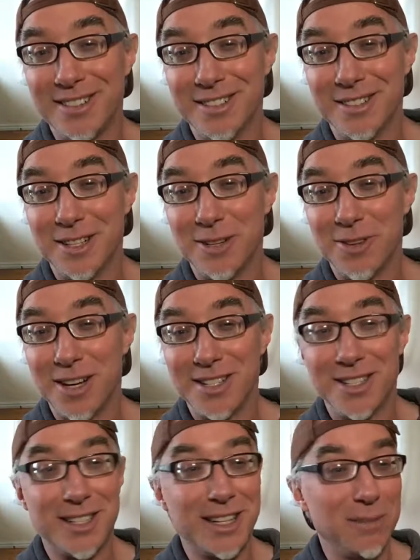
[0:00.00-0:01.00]
is that if I
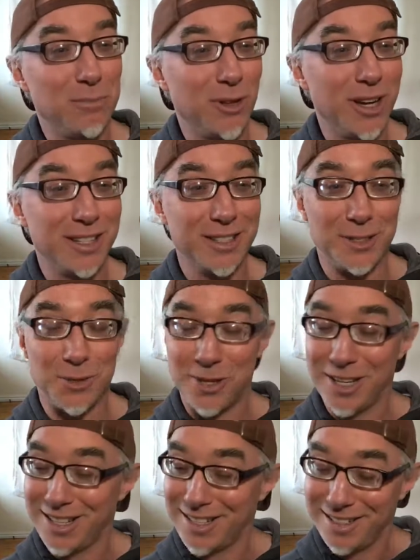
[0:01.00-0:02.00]
just keep playing this
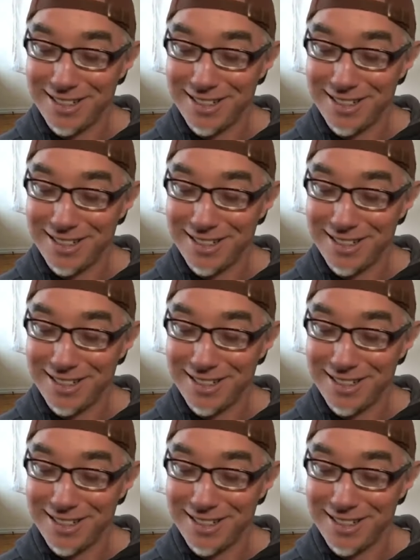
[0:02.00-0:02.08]
way,